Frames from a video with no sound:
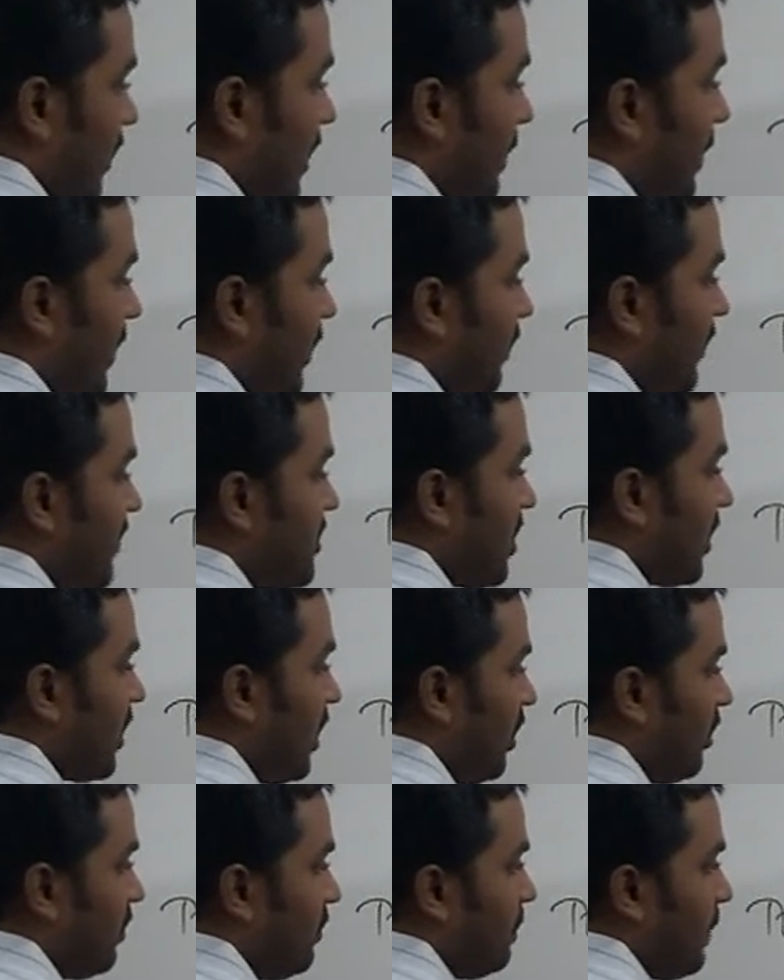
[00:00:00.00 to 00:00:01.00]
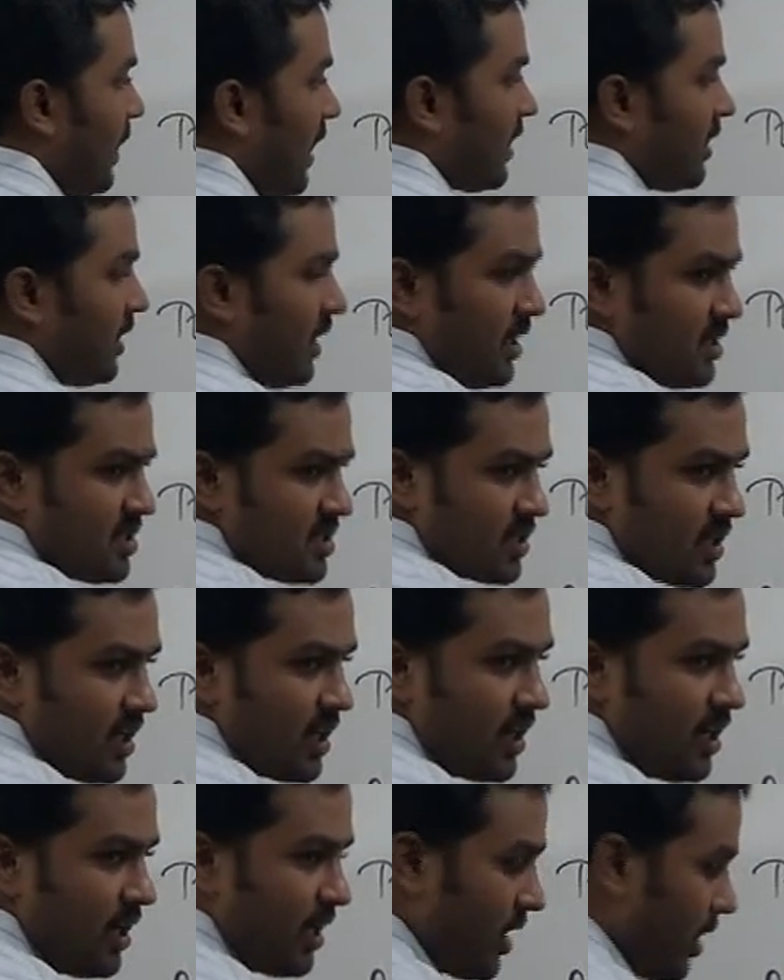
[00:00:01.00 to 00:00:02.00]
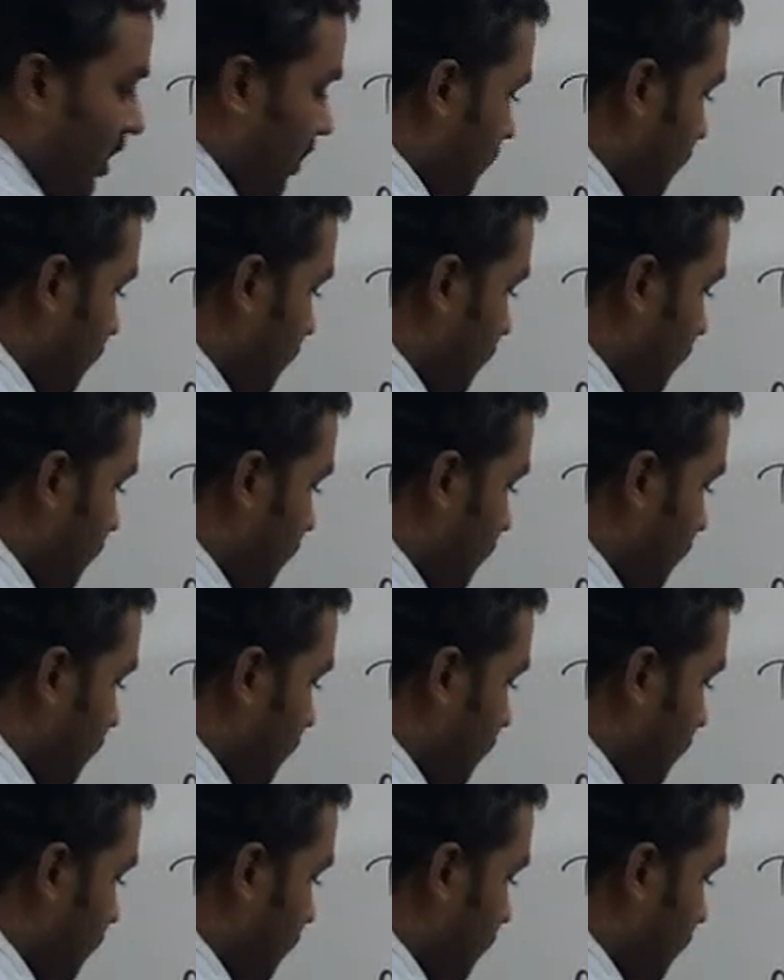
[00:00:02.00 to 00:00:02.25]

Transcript: You will debit which account? Partner's current